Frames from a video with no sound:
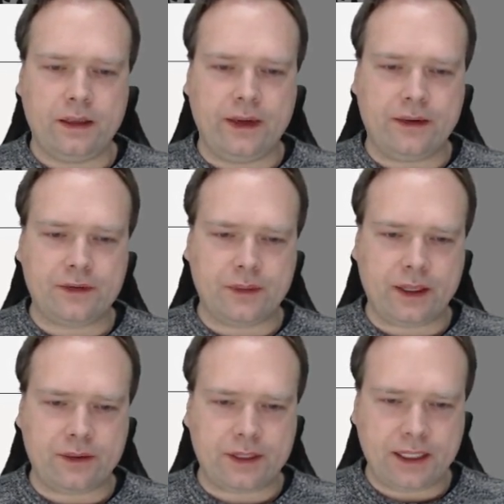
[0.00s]
Then we have
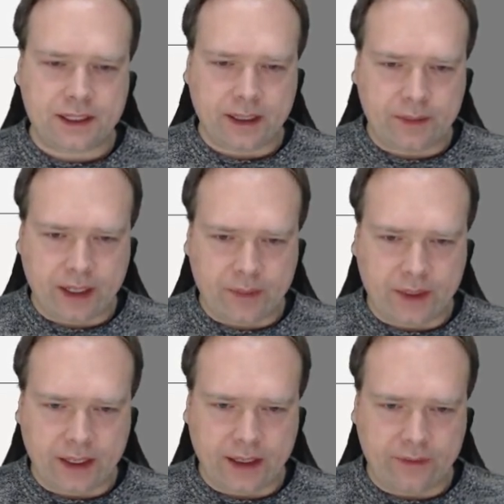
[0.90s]
some annotation
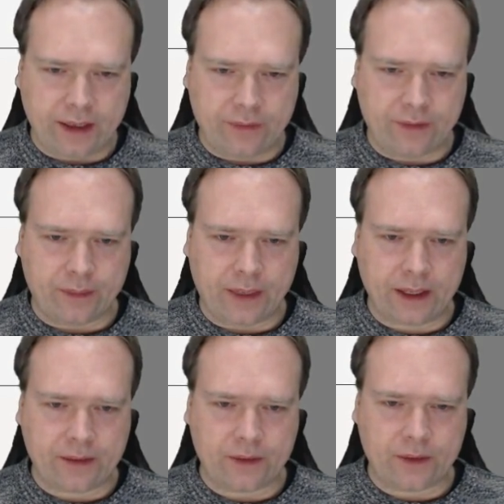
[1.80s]
API, we have the
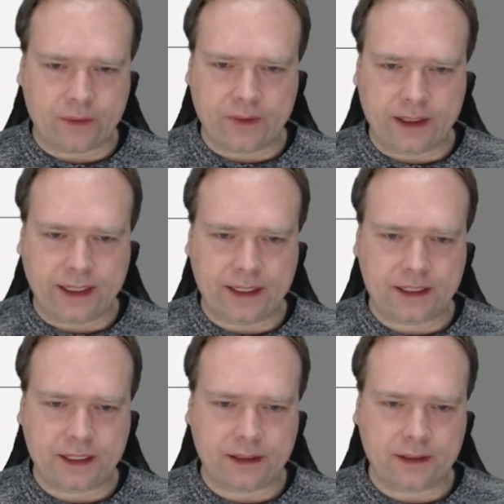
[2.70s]
Micronaut
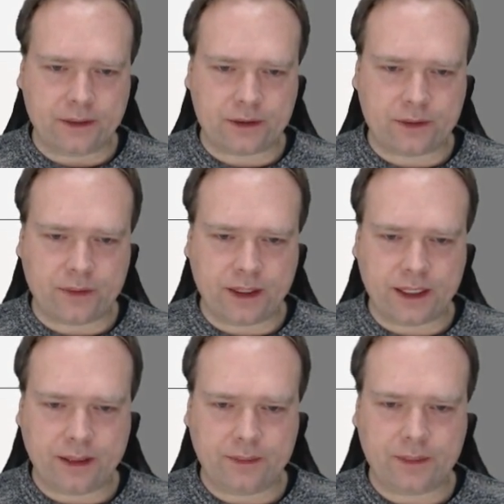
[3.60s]
validation and also
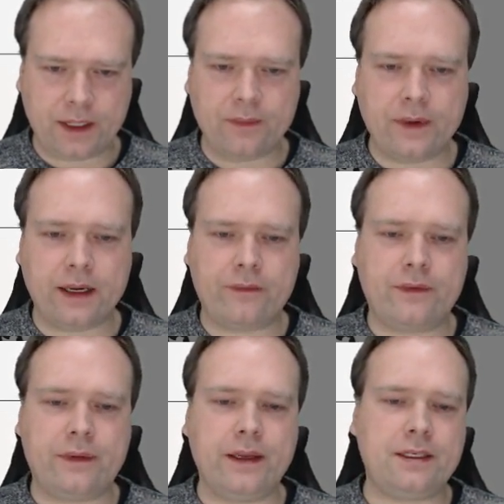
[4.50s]
runtime, and then we
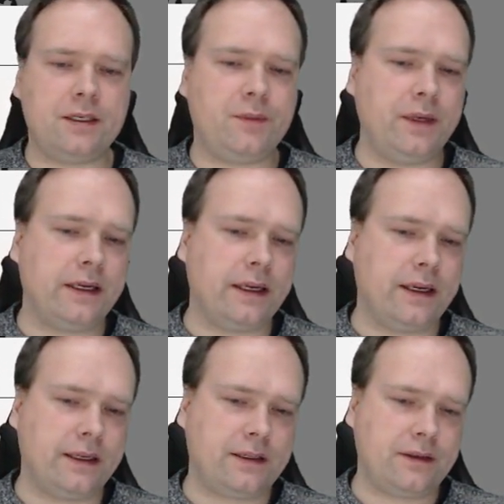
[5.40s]
have the HTTP
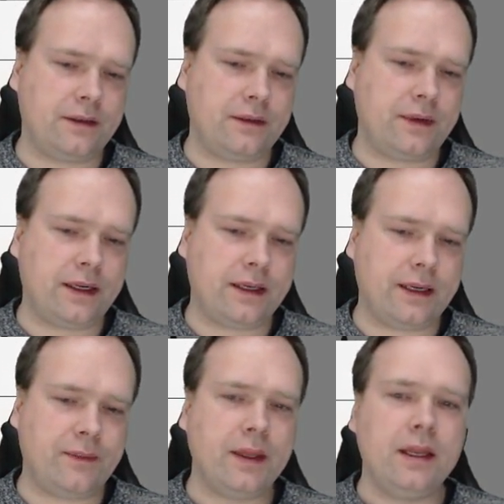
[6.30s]
client right there.